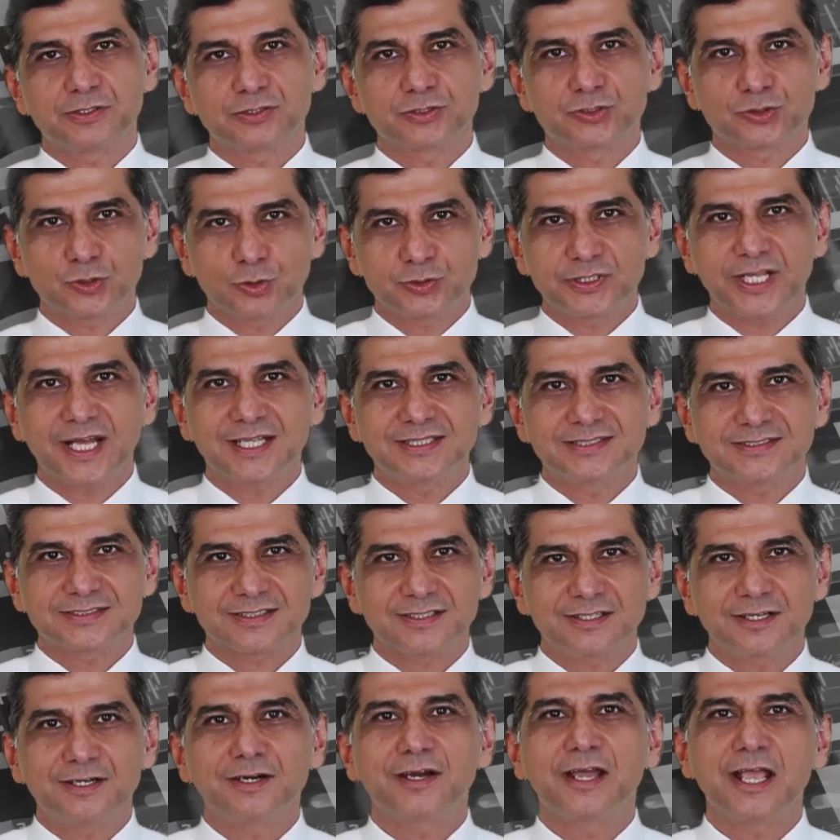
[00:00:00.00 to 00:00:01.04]
So that's
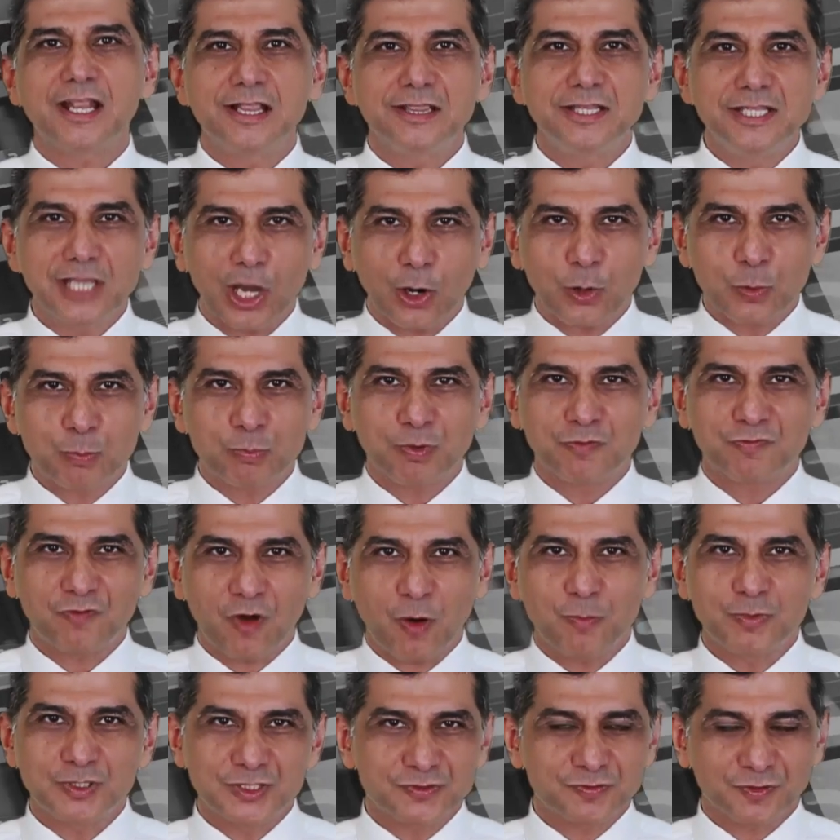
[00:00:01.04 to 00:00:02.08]
a healthy
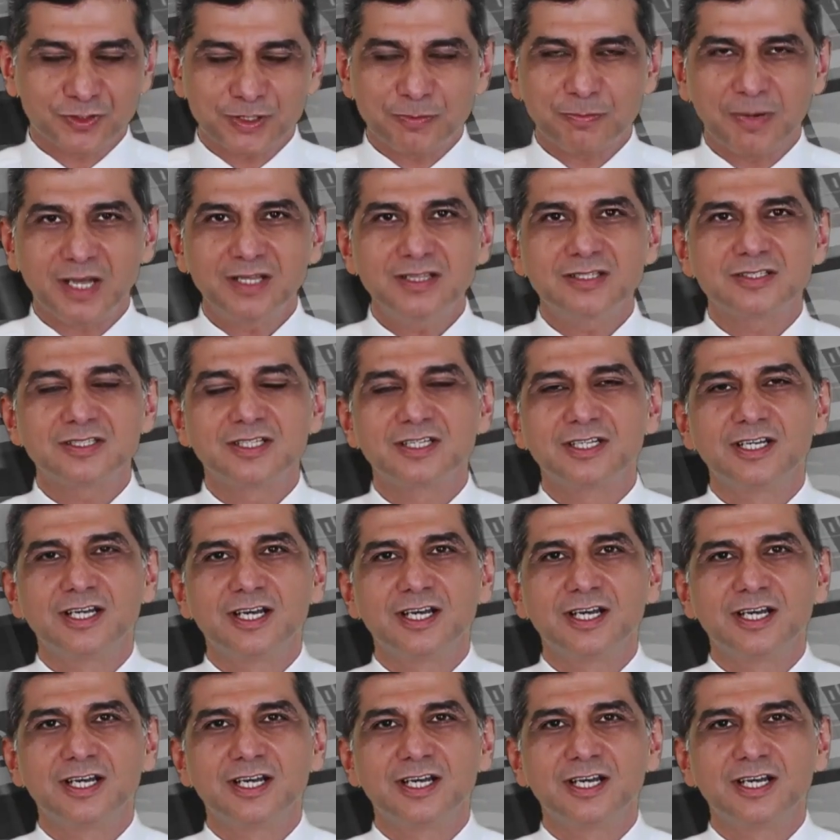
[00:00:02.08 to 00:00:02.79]
outperformance for the month.